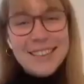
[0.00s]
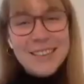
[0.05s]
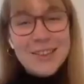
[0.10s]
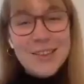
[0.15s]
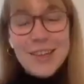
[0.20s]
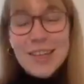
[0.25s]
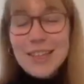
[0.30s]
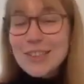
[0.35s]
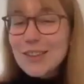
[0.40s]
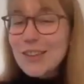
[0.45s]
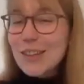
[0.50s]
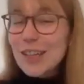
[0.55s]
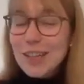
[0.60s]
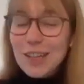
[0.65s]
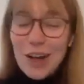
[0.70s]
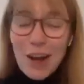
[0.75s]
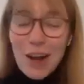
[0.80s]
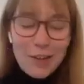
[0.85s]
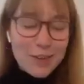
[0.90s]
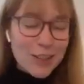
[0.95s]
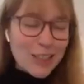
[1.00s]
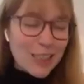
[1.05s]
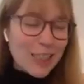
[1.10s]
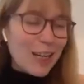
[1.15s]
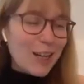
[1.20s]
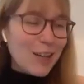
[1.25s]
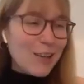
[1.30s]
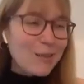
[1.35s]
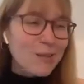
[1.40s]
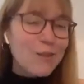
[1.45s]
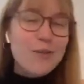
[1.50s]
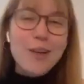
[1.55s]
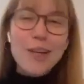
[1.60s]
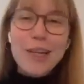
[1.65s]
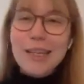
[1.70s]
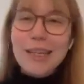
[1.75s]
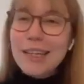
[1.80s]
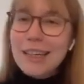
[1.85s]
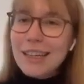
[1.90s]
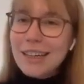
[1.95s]
it's great to hear, and I have to say I never
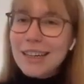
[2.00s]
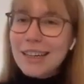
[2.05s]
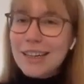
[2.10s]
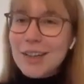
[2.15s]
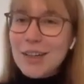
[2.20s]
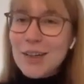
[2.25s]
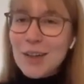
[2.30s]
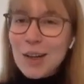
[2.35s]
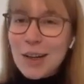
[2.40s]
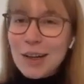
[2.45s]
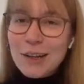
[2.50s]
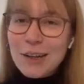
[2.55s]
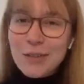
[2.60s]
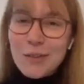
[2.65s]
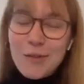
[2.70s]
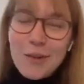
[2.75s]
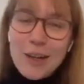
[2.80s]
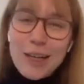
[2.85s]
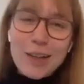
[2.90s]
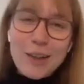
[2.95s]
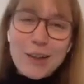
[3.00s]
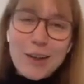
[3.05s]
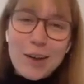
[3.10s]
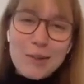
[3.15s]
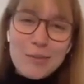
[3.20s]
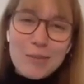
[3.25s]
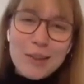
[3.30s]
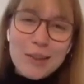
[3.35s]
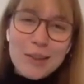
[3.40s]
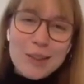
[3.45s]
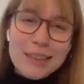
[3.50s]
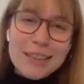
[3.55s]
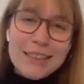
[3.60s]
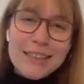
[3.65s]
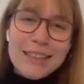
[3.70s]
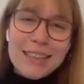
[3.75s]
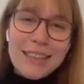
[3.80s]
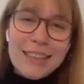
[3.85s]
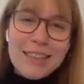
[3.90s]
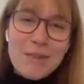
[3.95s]
really thought about
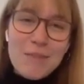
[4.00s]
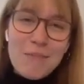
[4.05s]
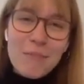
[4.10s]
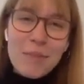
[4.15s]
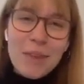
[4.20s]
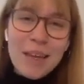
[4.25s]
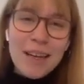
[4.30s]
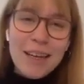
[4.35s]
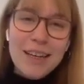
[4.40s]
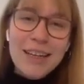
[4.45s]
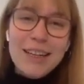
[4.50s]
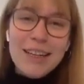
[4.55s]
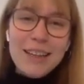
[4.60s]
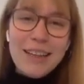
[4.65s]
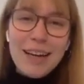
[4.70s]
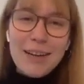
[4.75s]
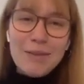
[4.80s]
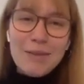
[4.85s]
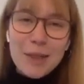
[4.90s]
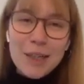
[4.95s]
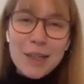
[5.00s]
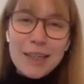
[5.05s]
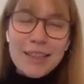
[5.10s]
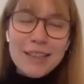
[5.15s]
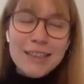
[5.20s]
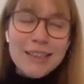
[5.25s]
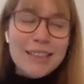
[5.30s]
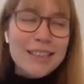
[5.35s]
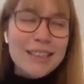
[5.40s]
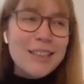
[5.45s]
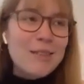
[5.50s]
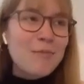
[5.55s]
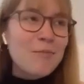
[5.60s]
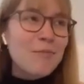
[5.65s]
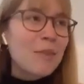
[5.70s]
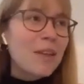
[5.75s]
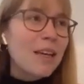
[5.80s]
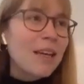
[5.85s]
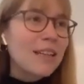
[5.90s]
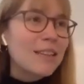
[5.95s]
it that way.
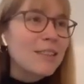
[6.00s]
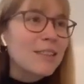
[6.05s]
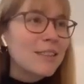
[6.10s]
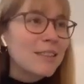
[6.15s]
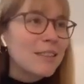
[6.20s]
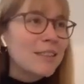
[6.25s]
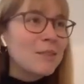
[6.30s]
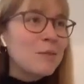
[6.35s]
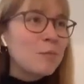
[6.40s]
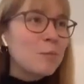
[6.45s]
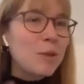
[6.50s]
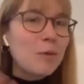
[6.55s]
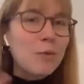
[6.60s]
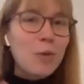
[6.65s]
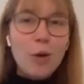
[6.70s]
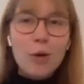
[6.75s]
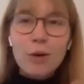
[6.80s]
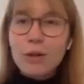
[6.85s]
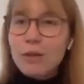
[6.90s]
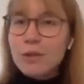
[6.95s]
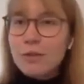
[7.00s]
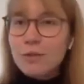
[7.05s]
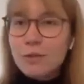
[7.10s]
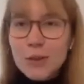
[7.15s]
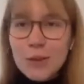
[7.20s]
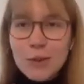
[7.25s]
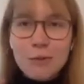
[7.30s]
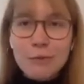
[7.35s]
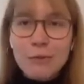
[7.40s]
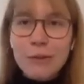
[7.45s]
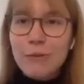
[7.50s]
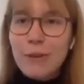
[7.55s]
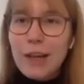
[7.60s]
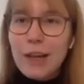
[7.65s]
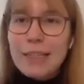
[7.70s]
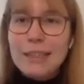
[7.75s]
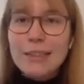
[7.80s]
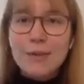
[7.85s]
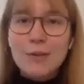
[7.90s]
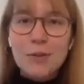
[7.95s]
I guess we've all sort of
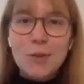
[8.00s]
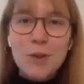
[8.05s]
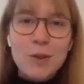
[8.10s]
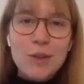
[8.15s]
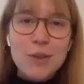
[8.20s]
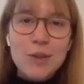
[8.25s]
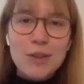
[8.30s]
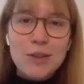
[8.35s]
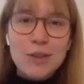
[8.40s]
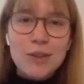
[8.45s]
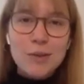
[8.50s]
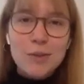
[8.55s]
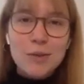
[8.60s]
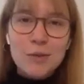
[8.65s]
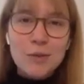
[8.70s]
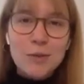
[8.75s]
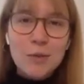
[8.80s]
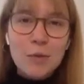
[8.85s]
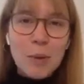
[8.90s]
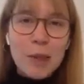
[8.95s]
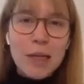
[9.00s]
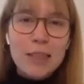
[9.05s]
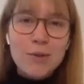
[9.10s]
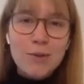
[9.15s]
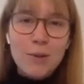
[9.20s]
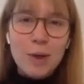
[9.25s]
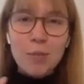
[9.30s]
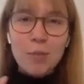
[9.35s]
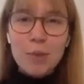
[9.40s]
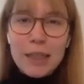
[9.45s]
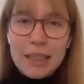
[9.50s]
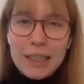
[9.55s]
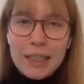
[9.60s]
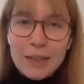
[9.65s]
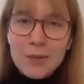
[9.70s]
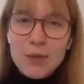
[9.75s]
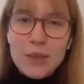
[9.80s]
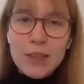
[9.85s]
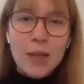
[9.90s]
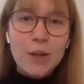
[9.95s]
reflected, of course, on sort of where do our
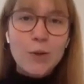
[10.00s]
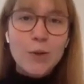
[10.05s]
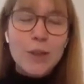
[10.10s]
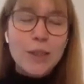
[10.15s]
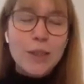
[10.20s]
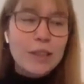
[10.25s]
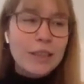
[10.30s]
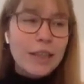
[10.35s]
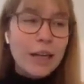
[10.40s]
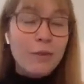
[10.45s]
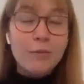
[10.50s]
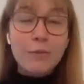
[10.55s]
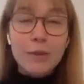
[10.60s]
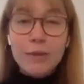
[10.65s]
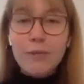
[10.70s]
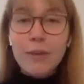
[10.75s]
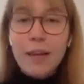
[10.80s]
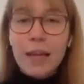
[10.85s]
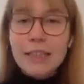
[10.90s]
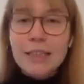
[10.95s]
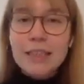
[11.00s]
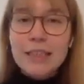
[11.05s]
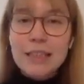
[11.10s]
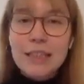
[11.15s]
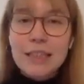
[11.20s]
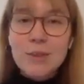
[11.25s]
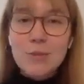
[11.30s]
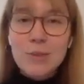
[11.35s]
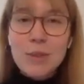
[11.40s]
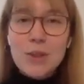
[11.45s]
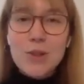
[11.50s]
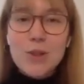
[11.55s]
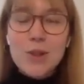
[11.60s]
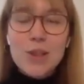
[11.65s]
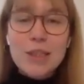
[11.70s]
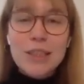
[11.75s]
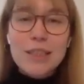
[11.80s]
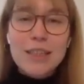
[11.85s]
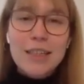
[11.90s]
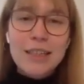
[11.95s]
beliefs, our reflexes, as you
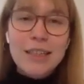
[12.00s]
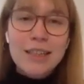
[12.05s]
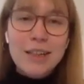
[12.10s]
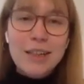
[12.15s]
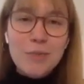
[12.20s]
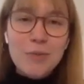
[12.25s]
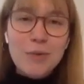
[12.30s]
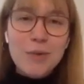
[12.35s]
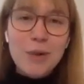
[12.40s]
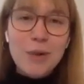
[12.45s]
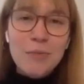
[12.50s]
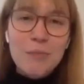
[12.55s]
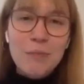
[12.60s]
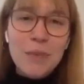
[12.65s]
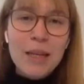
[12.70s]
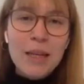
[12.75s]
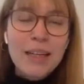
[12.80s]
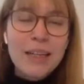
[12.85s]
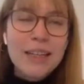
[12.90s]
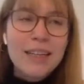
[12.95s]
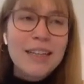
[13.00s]
mentioned, come from.